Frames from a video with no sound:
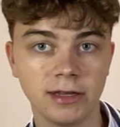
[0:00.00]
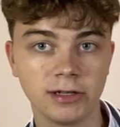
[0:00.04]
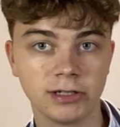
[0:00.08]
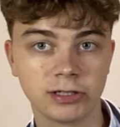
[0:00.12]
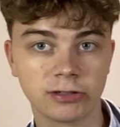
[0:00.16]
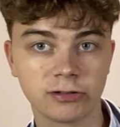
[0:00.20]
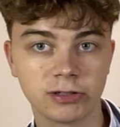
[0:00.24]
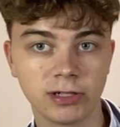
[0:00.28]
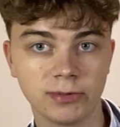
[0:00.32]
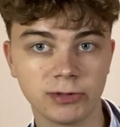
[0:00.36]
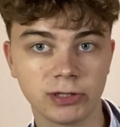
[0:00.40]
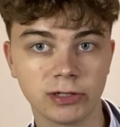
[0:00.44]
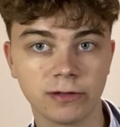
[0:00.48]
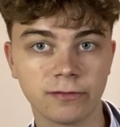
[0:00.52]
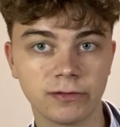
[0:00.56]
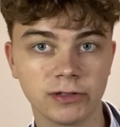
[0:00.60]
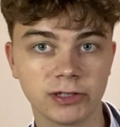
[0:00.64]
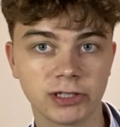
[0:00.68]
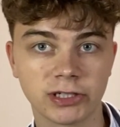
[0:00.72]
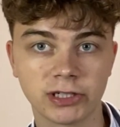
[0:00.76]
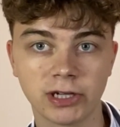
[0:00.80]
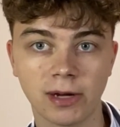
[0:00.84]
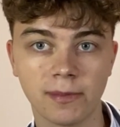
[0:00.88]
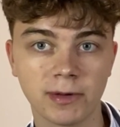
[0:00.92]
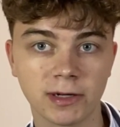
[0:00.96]
description for
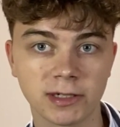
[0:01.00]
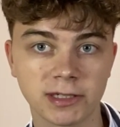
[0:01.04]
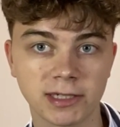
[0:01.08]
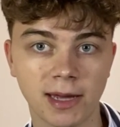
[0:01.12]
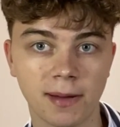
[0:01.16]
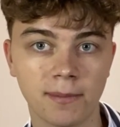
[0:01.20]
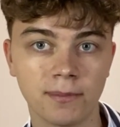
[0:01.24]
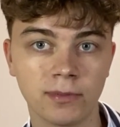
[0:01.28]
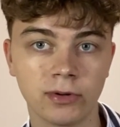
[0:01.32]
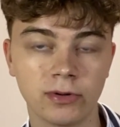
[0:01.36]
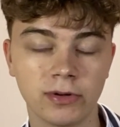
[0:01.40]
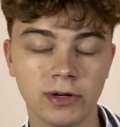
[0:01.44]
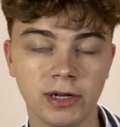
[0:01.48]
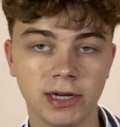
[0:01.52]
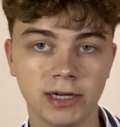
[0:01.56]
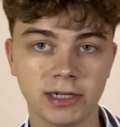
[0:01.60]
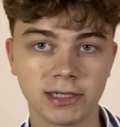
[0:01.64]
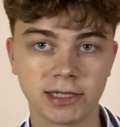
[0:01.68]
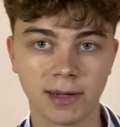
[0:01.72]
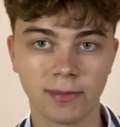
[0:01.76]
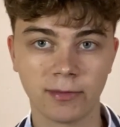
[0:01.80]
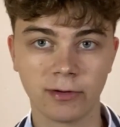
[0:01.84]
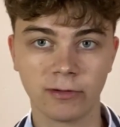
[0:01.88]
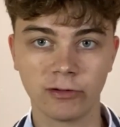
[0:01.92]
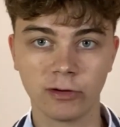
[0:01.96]
some exam board
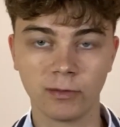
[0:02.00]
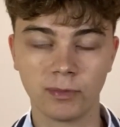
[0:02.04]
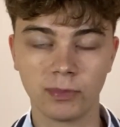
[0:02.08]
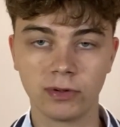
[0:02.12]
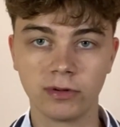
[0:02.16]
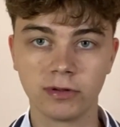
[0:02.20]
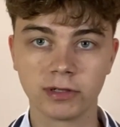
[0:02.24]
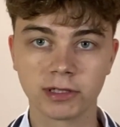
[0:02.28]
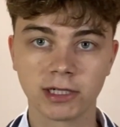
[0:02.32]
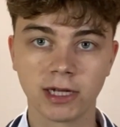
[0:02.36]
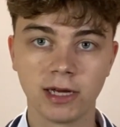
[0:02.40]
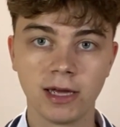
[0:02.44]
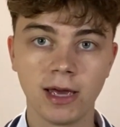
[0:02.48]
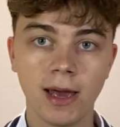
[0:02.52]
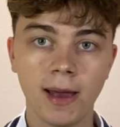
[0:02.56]
examiner reports,